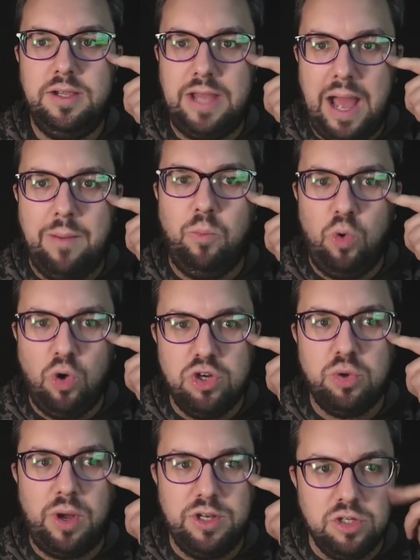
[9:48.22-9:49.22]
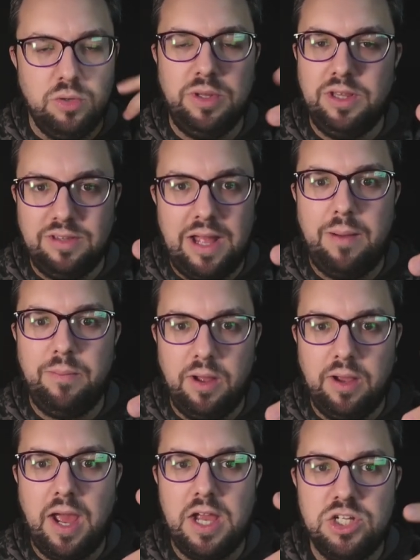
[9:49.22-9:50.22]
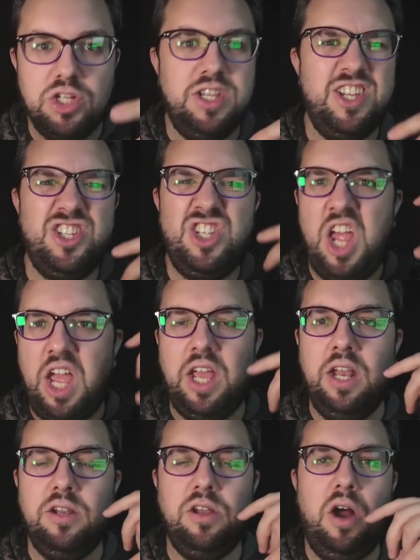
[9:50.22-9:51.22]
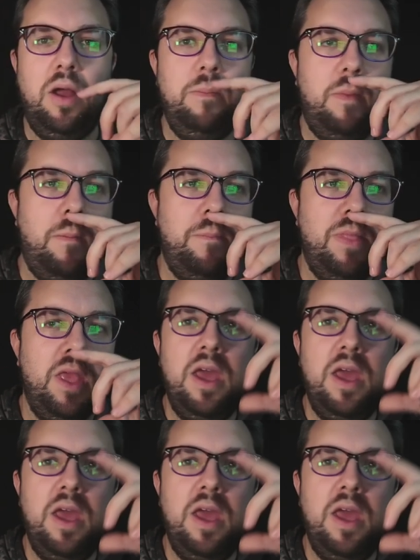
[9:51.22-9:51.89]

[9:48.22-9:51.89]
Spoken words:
damn, what do I do with this damn location? This ticking time bomb.